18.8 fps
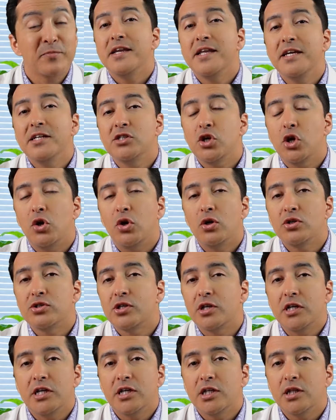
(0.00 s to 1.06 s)
This
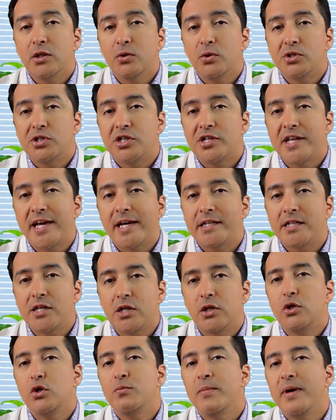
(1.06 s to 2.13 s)
also includes that
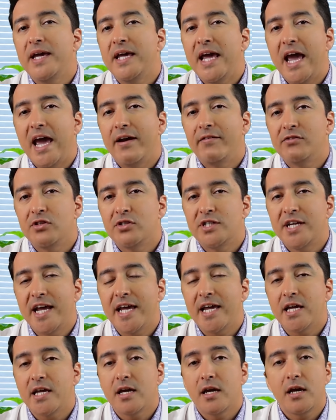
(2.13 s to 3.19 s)
you may have to
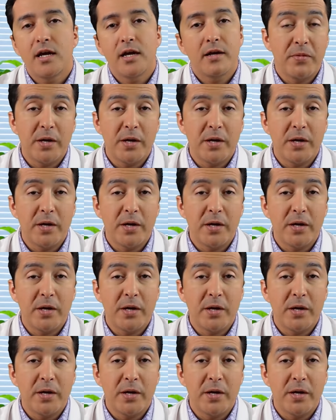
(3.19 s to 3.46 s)
take